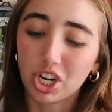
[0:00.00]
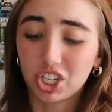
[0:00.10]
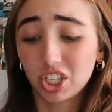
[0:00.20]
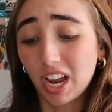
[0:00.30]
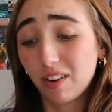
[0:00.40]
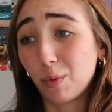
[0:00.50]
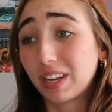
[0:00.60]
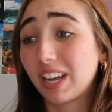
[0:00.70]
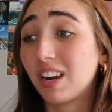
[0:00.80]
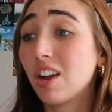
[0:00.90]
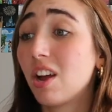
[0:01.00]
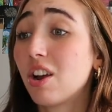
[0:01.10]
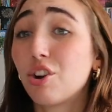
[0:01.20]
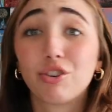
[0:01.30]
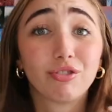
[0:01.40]
I just kind of want to get
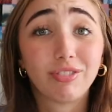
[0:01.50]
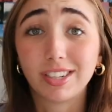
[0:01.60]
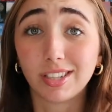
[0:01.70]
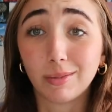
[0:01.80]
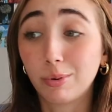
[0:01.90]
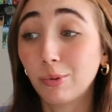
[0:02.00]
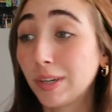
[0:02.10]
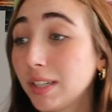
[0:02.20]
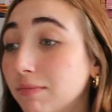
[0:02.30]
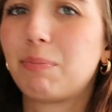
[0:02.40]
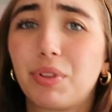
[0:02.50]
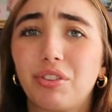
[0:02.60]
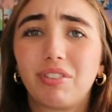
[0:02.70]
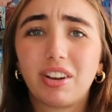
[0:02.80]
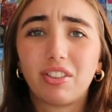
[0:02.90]
right to the point. I put
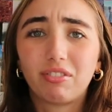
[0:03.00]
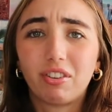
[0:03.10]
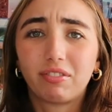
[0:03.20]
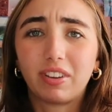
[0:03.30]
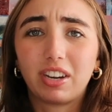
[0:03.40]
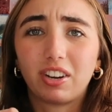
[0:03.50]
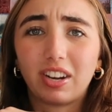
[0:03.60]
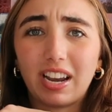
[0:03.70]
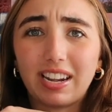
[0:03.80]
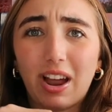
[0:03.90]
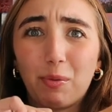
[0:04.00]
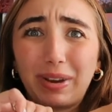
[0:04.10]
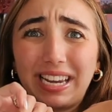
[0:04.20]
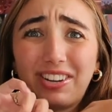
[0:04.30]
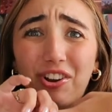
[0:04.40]
the ring on the wrong finger and now I'm
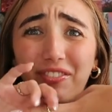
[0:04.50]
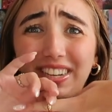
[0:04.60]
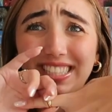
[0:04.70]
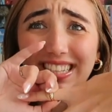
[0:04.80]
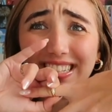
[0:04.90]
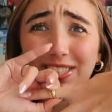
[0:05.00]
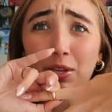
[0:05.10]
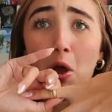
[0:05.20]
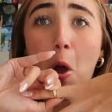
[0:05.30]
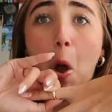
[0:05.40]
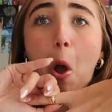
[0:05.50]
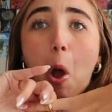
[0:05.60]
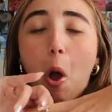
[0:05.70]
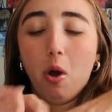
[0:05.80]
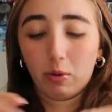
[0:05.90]
getting nervous and it's
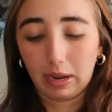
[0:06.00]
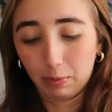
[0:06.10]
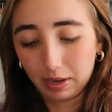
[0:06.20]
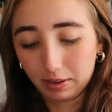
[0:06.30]
okay.